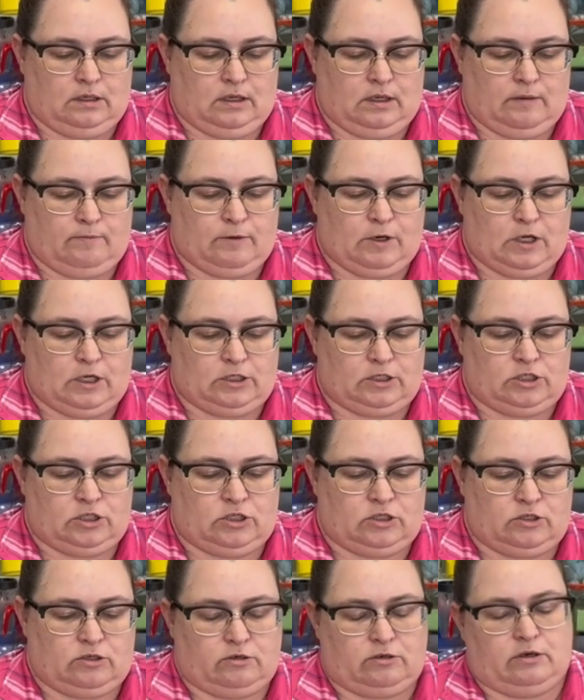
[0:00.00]
I'm not
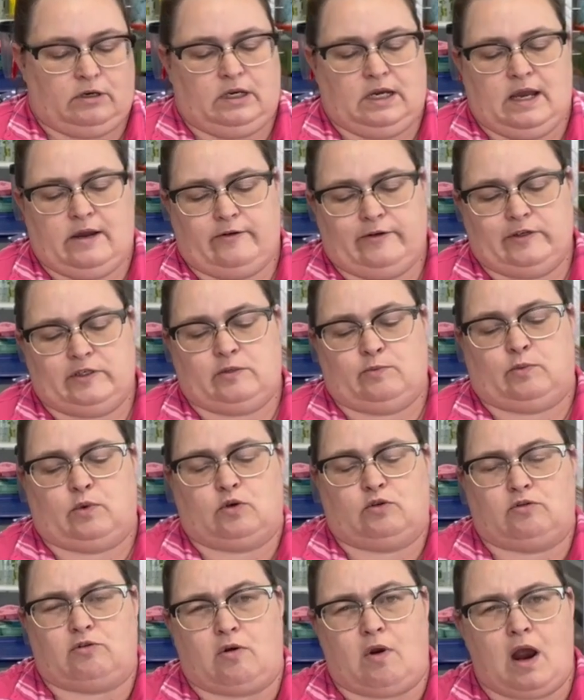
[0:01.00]
sure. An hour is
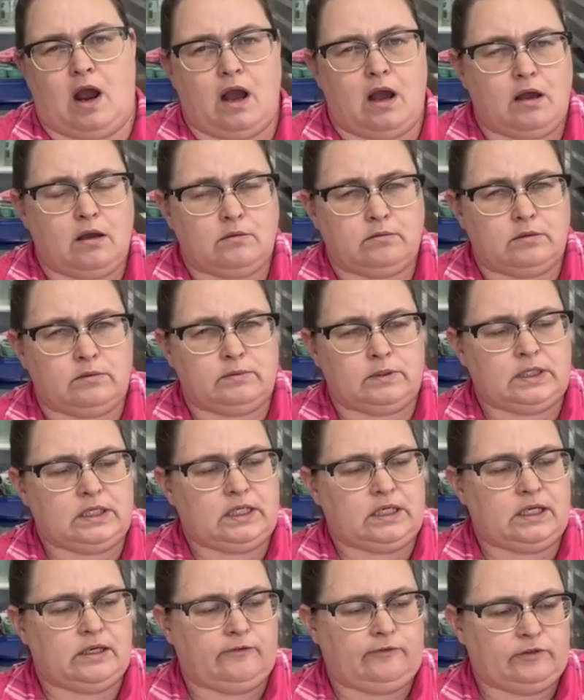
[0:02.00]
probably
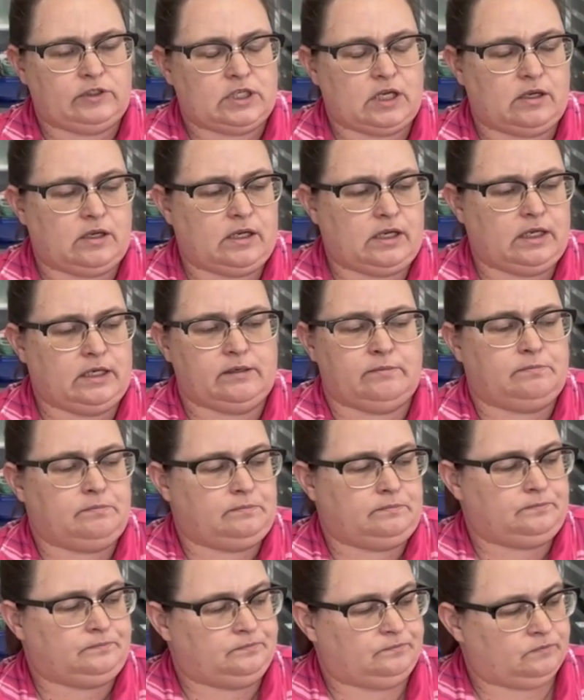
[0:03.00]
enough time
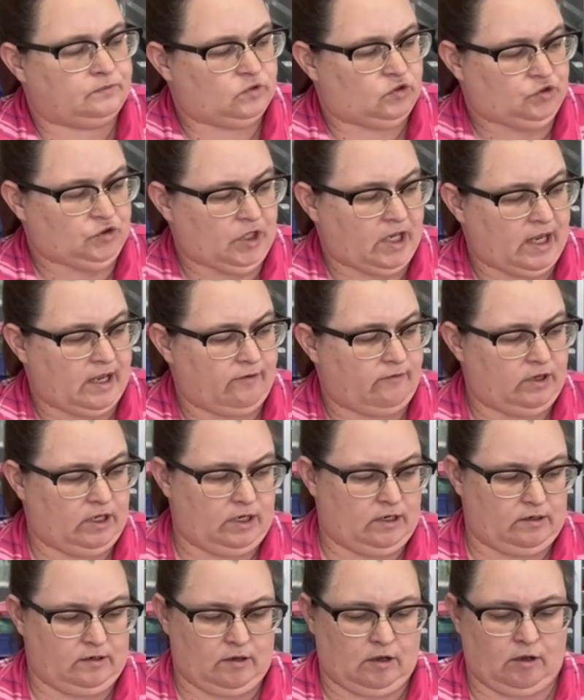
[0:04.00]
to have
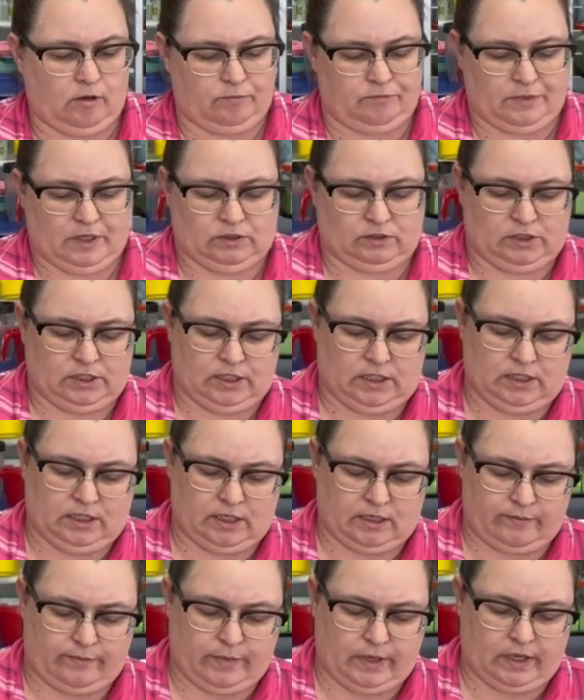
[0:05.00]
it all melted and
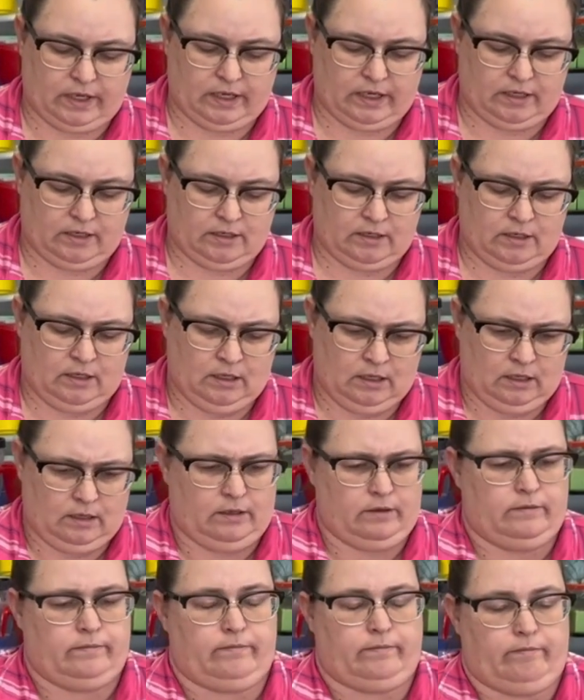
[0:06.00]
combined,
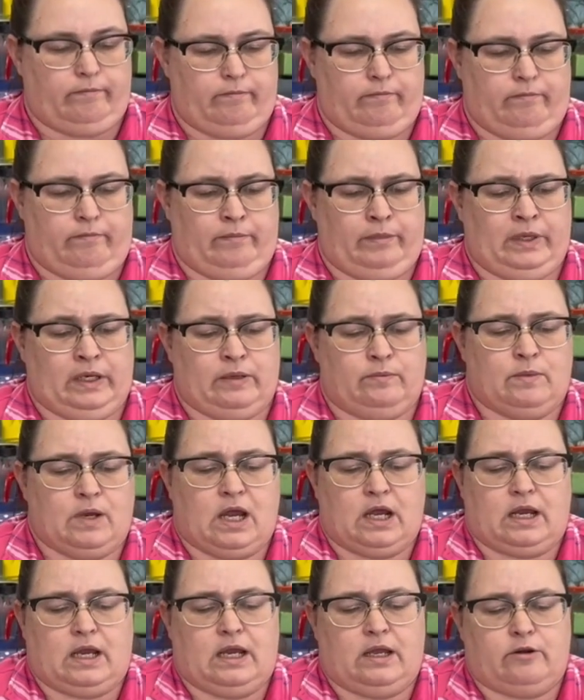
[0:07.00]
but I'm
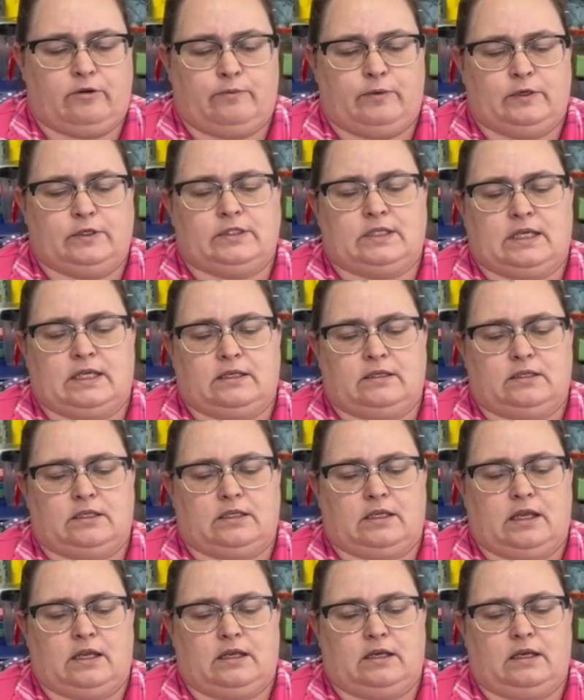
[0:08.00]
not 100%
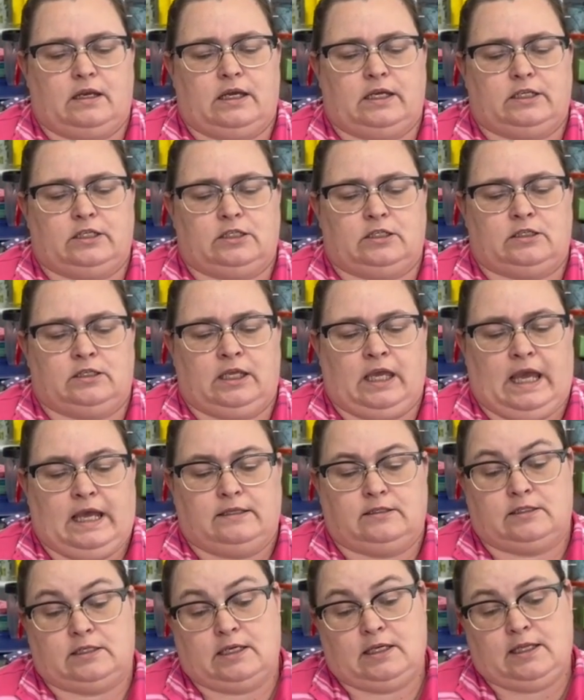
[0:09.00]
and I
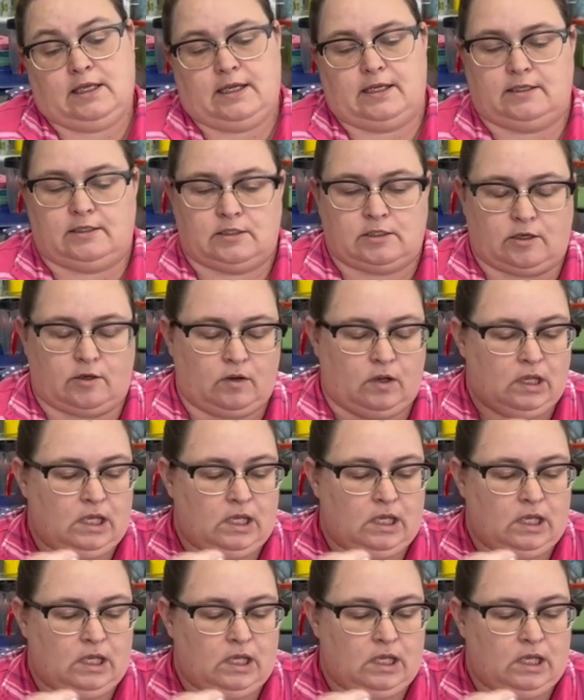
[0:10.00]
can't stay late. So